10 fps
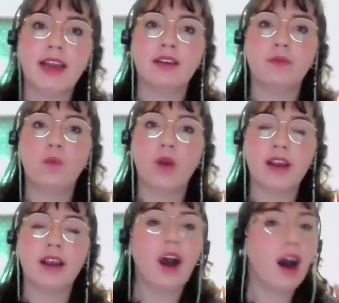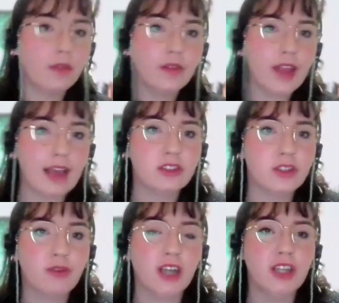in working on the
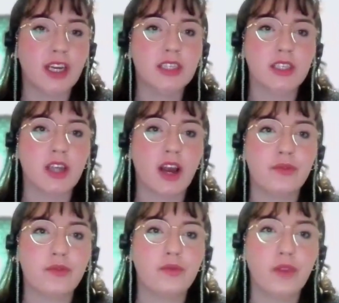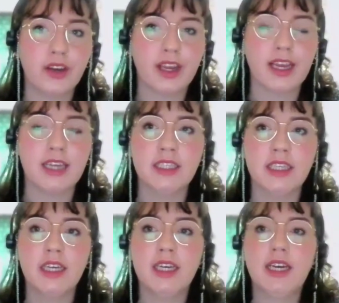ESHTE project and kind of funding it
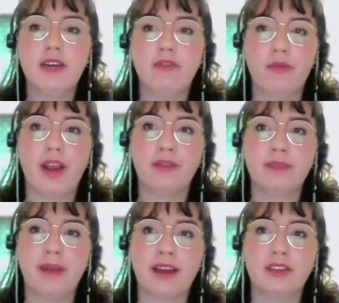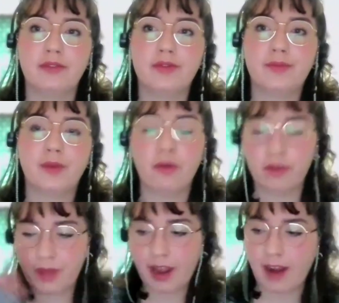from their perspective or
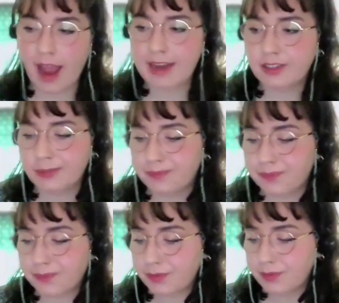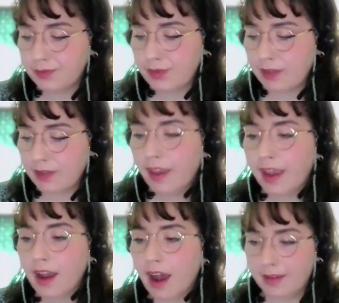from their end,
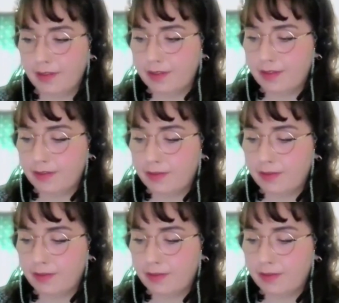I